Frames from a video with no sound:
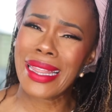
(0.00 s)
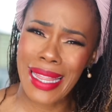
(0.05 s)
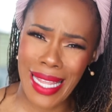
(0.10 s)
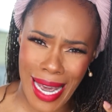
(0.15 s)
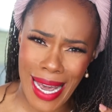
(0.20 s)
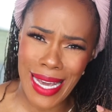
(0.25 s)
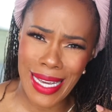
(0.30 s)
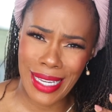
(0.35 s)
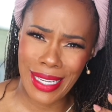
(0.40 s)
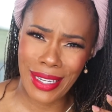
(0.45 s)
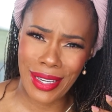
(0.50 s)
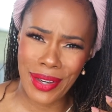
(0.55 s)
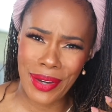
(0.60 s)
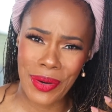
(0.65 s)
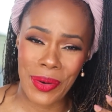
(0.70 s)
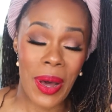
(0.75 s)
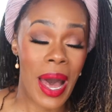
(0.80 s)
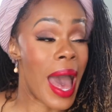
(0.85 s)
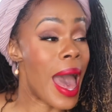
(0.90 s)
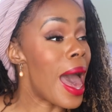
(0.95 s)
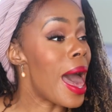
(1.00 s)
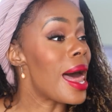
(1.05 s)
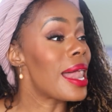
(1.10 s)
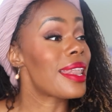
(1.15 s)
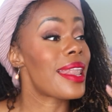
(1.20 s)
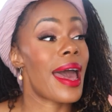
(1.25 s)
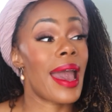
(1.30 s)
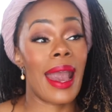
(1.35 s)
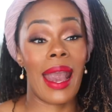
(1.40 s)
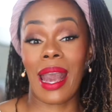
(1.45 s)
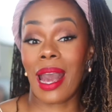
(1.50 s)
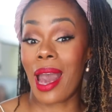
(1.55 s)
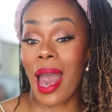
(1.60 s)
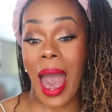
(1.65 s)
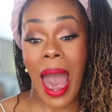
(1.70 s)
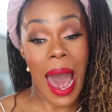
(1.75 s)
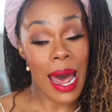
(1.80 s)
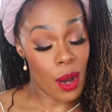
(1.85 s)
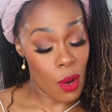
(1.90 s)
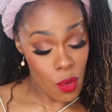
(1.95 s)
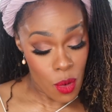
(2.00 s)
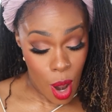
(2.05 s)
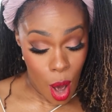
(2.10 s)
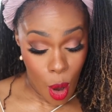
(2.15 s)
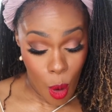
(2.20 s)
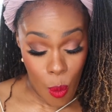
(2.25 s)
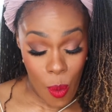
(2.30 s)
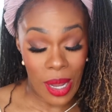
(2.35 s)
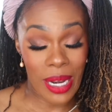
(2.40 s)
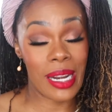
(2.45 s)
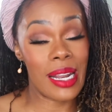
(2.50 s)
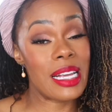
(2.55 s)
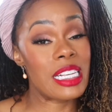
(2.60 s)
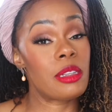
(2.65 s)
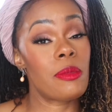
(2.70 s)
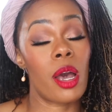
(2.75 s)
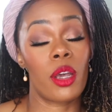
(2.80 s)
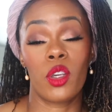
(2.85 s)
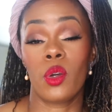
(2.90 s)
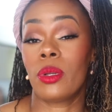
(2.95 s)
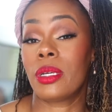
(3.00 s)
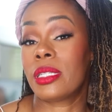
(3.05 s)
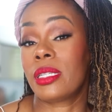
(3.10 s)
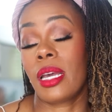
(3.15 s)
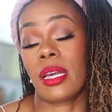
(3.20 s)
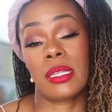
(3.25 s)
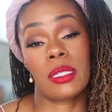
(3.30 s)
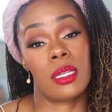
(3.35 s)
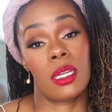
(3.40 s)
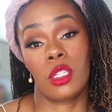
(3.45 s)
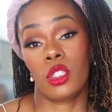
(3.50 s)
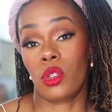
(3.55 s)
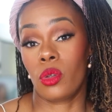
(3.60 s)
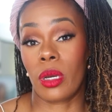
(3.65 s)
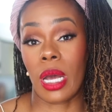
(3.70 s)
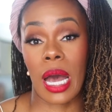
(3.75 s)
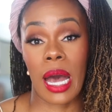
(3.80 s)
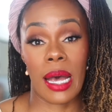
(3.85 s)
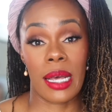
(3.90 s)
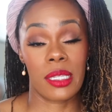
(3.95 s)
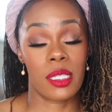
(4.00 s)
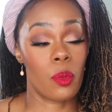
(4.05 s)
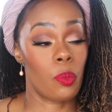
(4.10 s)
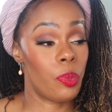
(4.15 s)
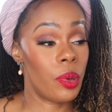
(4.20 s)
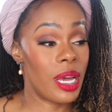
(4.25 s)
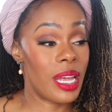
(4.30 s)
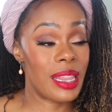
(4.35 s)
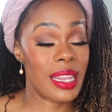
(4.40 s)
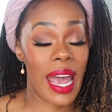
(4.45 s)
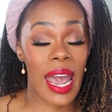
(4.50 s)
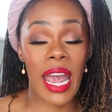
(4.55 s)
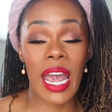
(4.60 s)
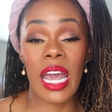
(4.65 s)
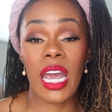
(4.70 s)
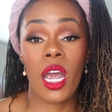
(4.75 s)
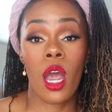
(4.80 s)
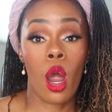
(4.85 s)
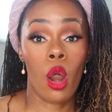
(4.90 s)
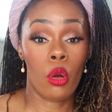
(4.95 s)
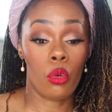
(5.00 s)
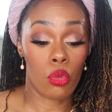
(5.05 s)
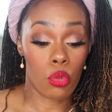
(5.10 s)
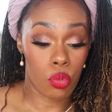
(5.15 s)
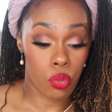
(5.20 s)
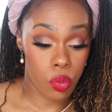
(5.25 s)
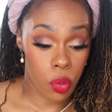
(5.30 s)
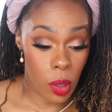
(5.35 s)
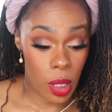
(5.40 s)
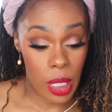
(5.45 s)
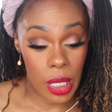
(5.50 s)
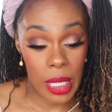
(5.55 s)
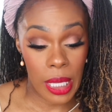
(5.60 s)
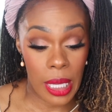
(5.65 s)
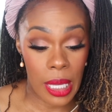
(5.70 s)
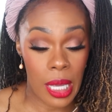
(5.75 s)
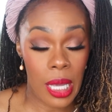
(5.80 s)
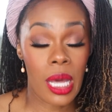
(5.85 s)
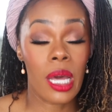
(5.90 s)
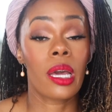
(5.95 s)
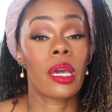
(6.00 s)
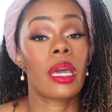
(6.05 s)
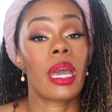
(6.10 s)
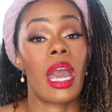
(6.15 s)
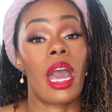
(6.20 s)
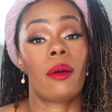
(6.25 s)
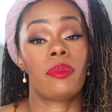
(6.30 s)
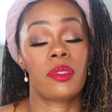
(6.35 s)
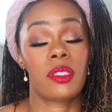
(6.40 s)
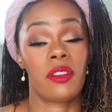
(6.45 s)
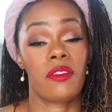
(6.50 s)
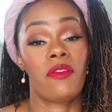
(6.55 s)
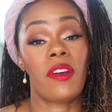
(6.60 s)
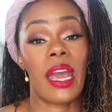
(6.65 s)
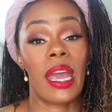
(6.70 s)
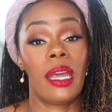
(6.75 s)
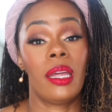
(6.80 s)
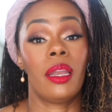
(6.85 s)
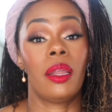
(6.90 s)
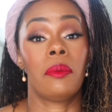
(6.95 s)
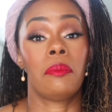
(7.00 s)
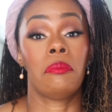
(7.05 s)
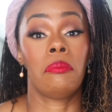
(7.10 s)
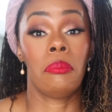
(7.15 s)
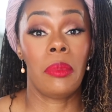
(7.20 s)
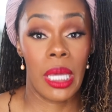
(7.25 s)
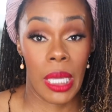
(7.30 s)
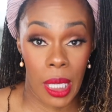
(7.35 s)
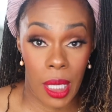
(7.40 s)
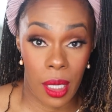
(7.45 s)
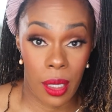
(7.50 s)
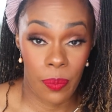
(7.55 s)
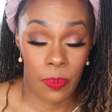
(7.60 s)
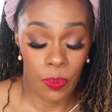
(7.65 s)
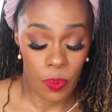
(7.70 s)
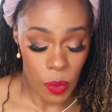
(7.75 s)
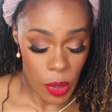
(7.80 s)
Thank you. Like, I don't know what it is about unisex scents, you guys, but they really captivate men.